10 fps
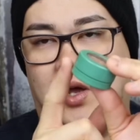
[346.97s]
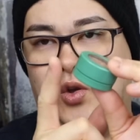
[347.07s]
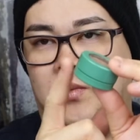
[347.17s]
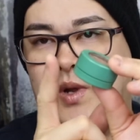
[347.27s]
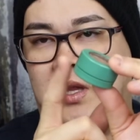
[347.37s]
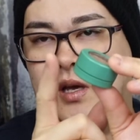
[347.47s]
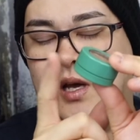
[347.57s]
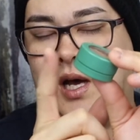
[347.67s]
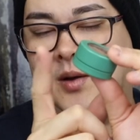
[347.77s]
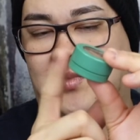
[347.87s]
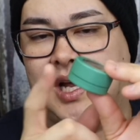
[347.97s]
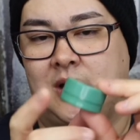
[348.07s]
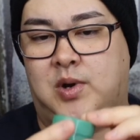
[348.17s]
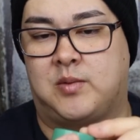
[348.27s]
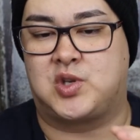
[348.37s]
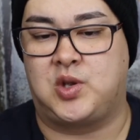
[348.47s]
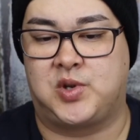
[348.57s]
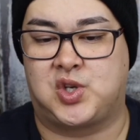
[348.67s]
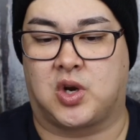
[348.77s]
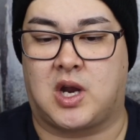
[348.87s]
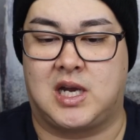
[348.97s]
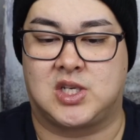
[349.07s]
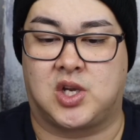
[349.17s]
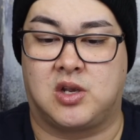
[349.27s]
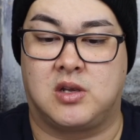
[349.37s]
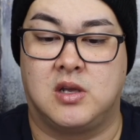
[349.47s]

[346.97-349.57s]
normally the um, Colourpop Super Shock eyeshadow